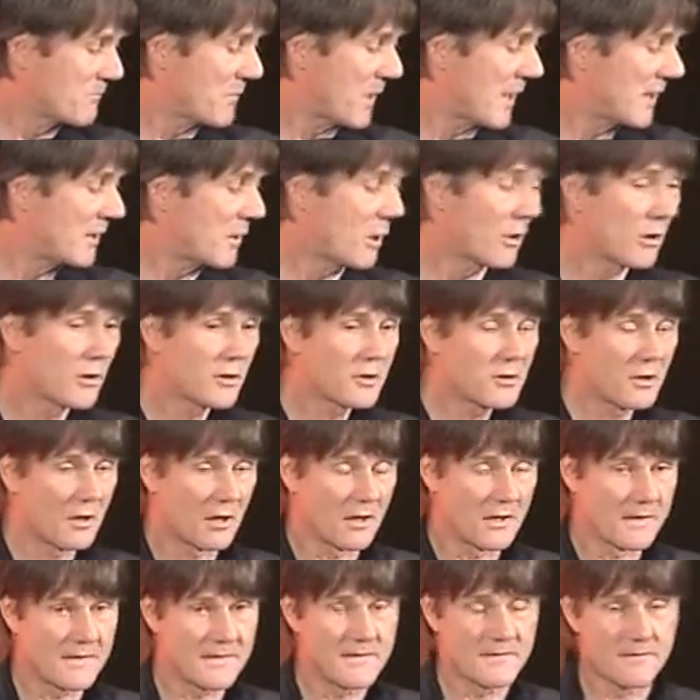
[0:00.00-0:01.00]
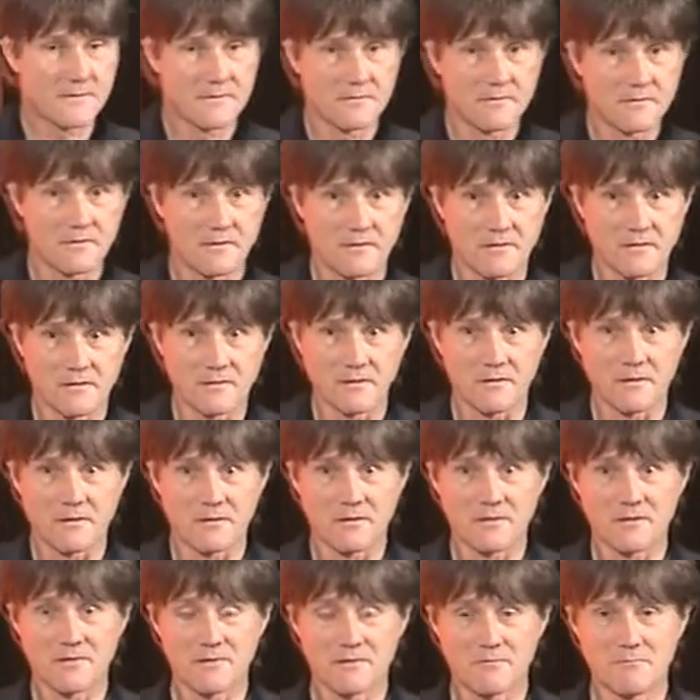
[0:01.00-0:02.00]
By contrast,
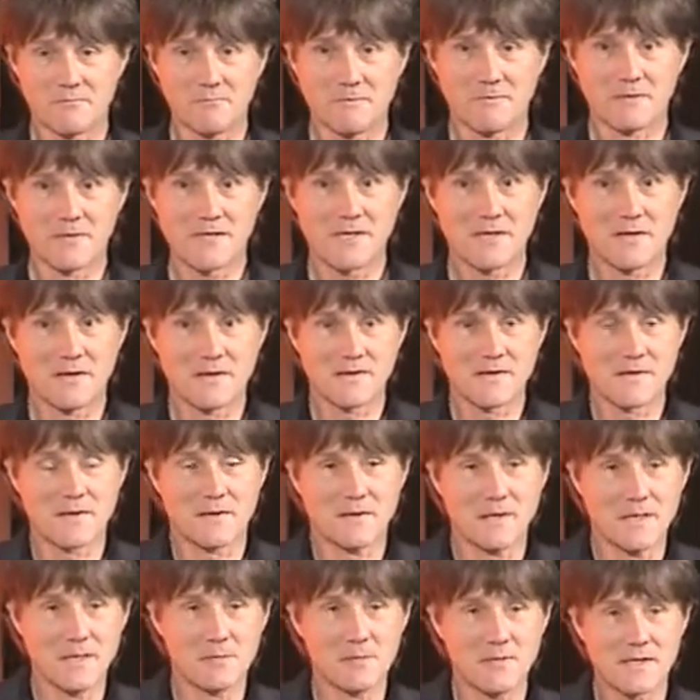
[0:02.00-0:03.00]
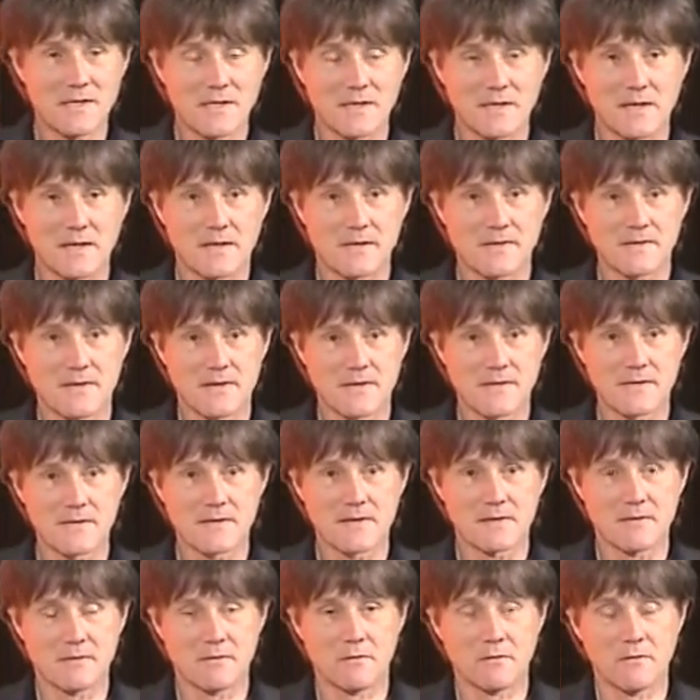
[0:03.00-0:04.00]
and obviously there's limited access
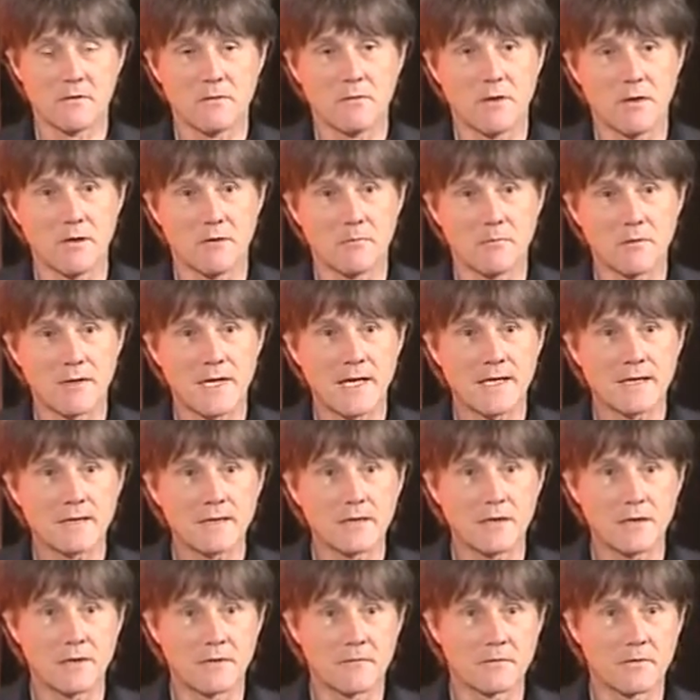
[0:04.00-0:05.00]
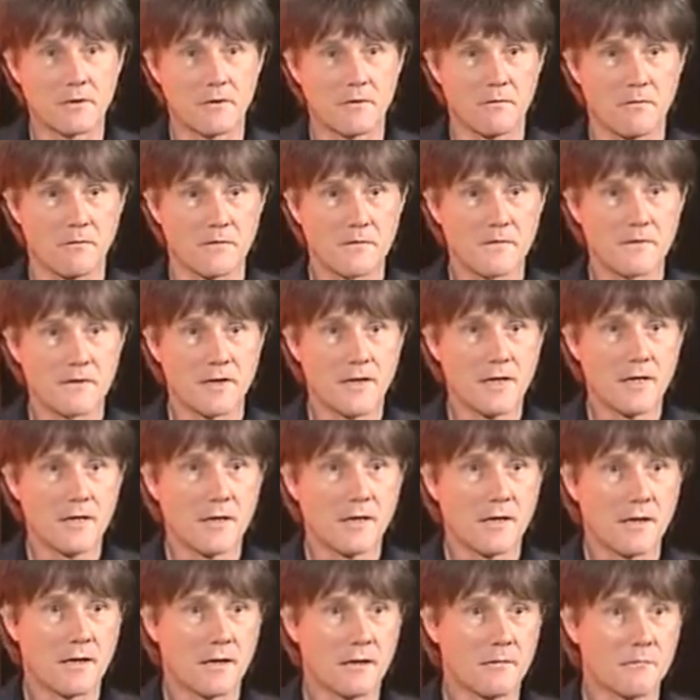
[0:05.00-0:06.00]
to landline phones,
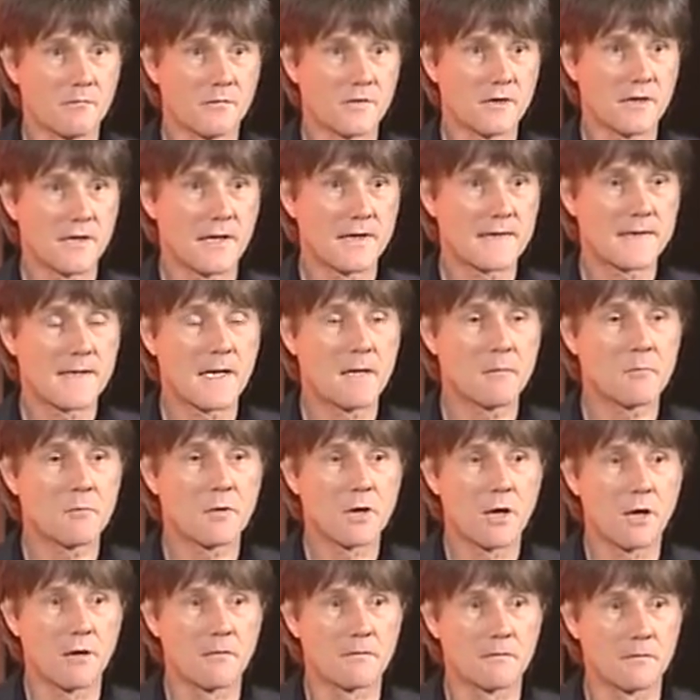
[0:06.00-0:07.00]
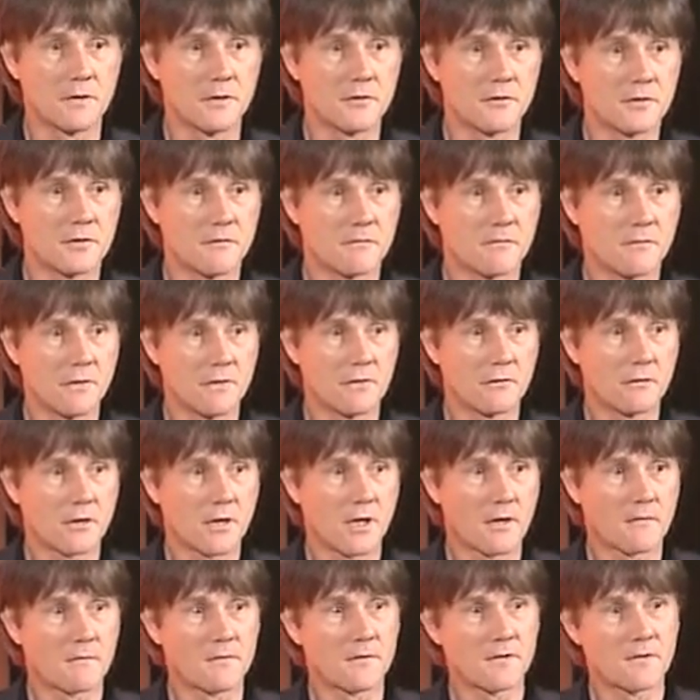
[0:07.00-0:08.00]
GSM coverage and phone
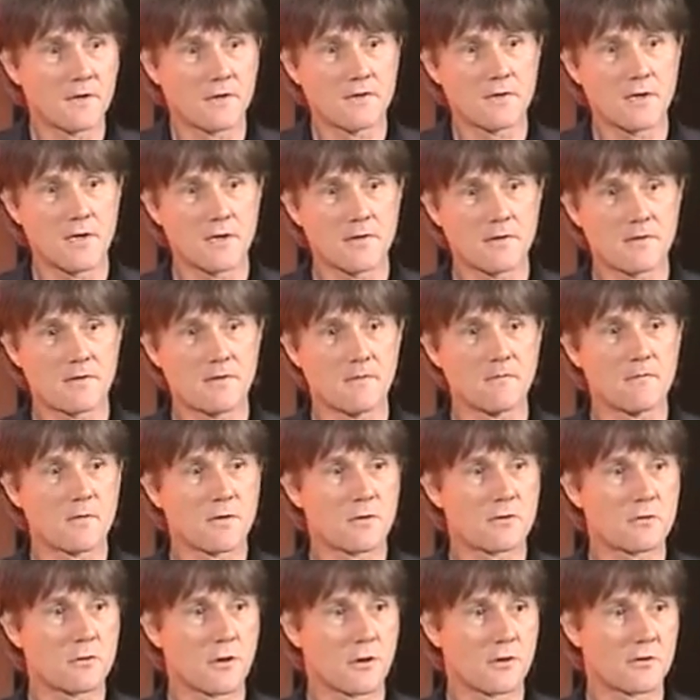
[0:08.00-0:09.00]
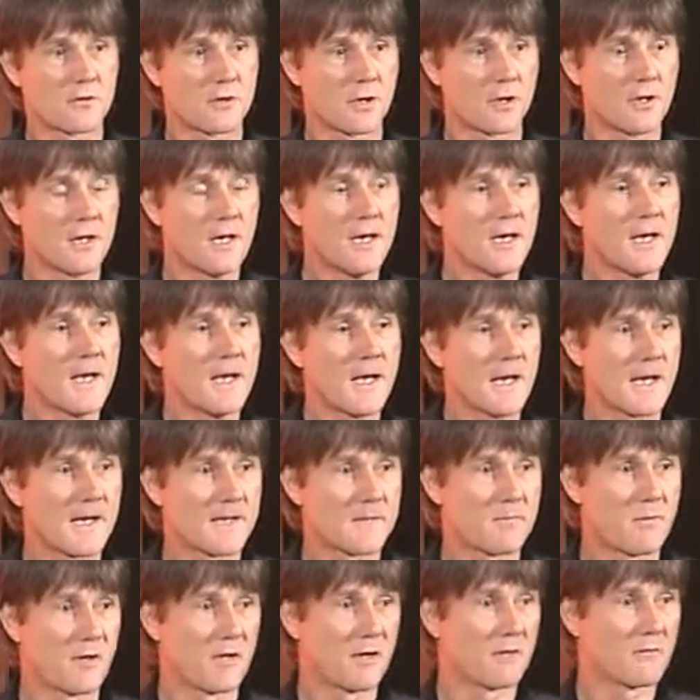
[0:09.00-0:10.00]
coverage in terms of infrastructure has
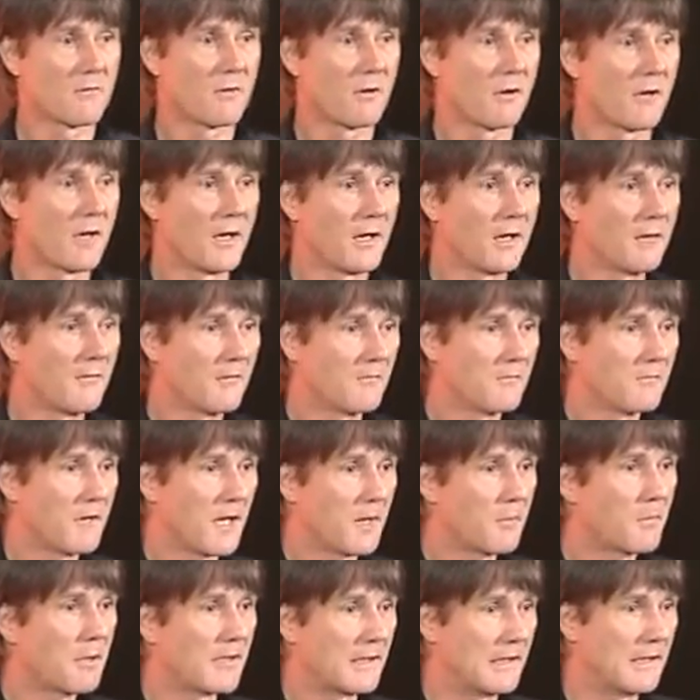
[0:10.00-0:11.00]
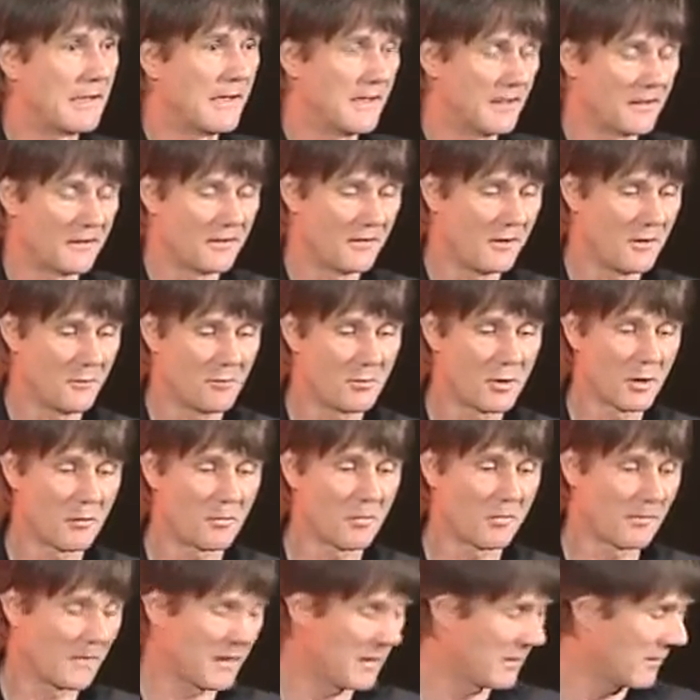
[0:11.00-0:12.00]
been growing rapidly, and you've
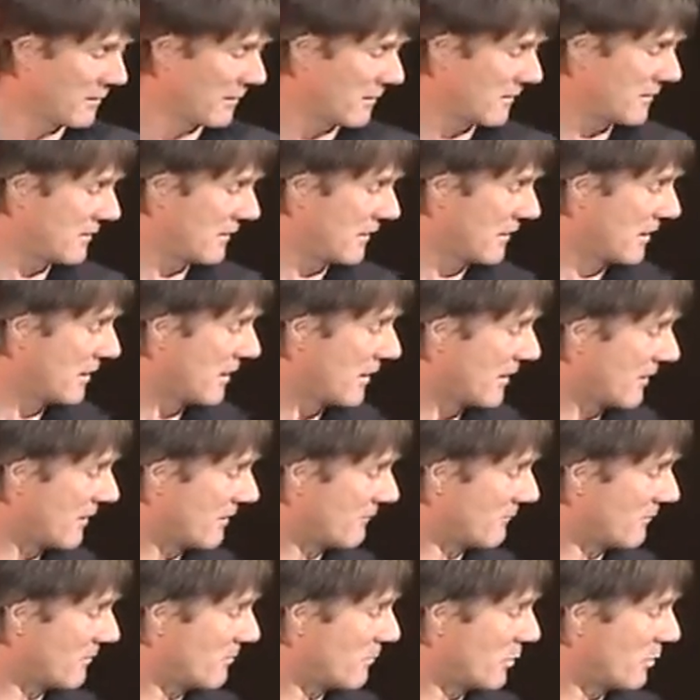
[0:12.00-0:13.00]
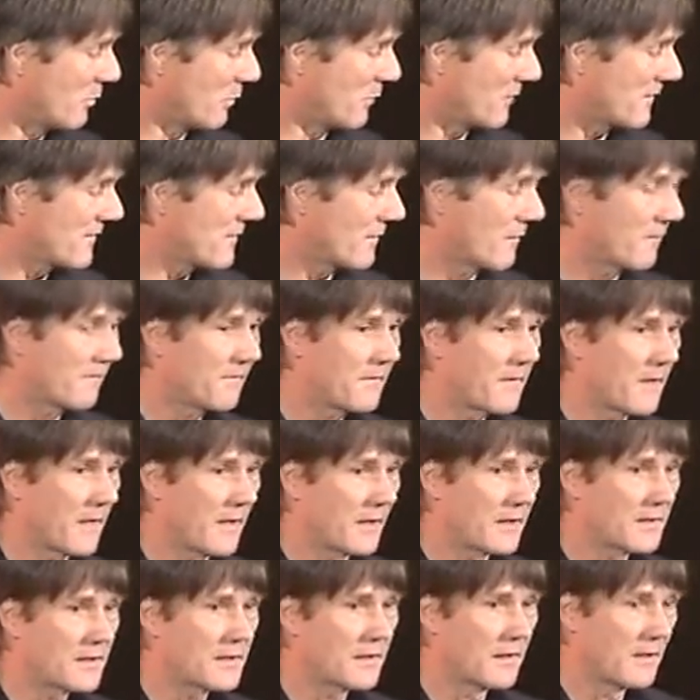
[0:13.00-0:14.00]
probably heard reports of
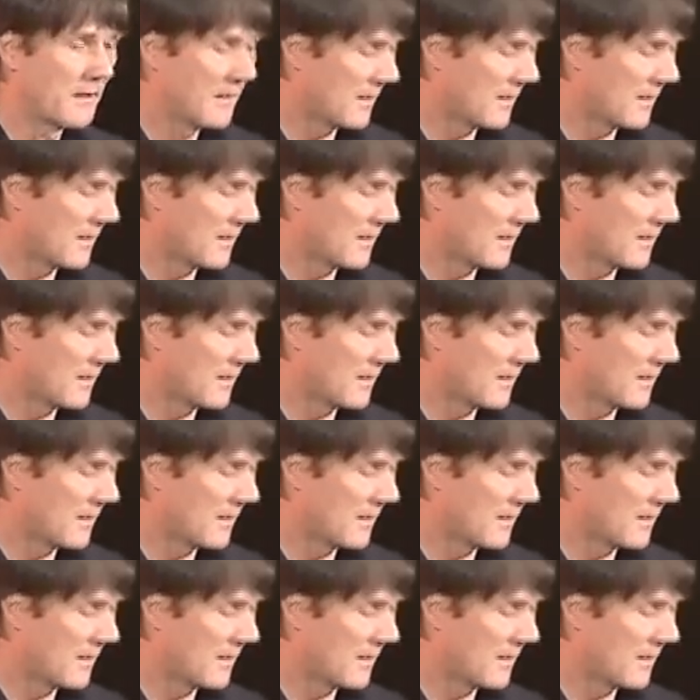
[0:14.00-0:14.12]
that.